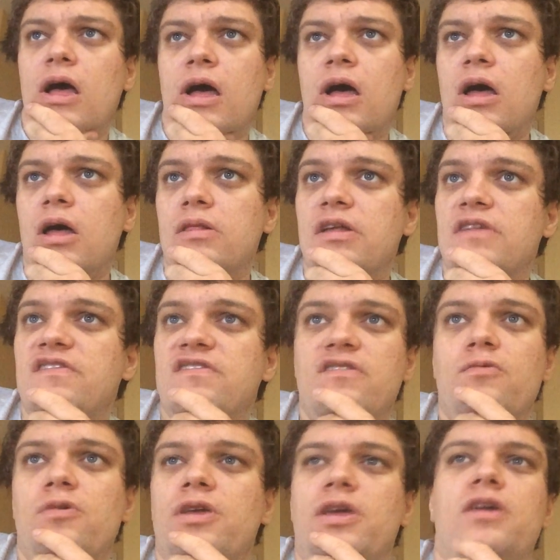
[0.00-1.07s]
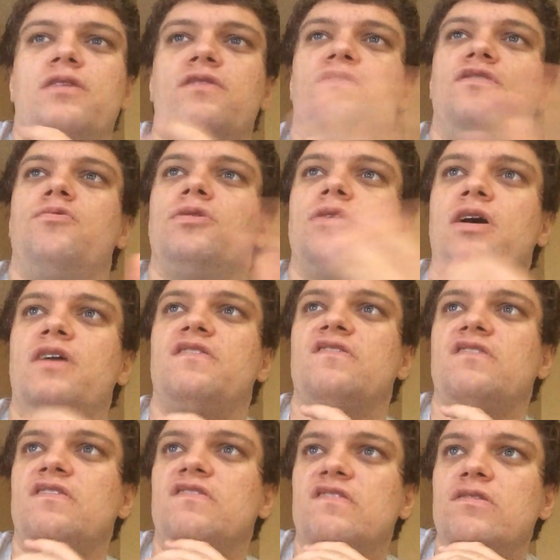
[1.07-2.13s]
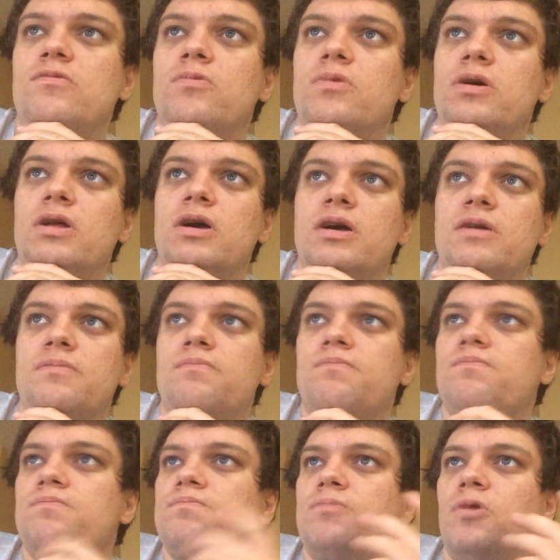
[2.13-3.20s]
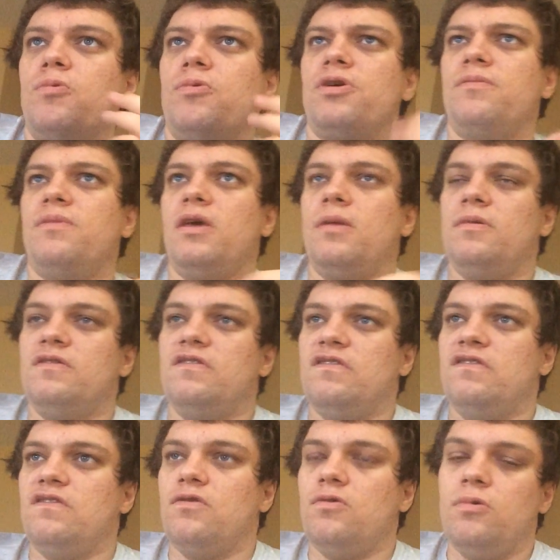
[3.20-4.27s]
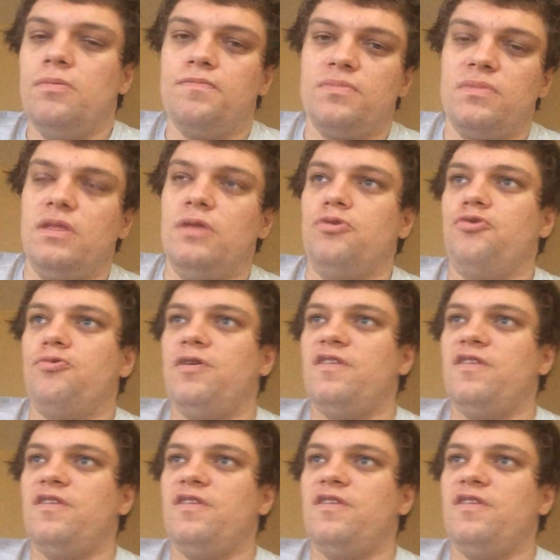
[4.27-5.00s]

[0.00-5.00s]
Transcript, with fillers: uh, let's see what he can do with us. Let's see what uh, what we're gonna be able to do. The, the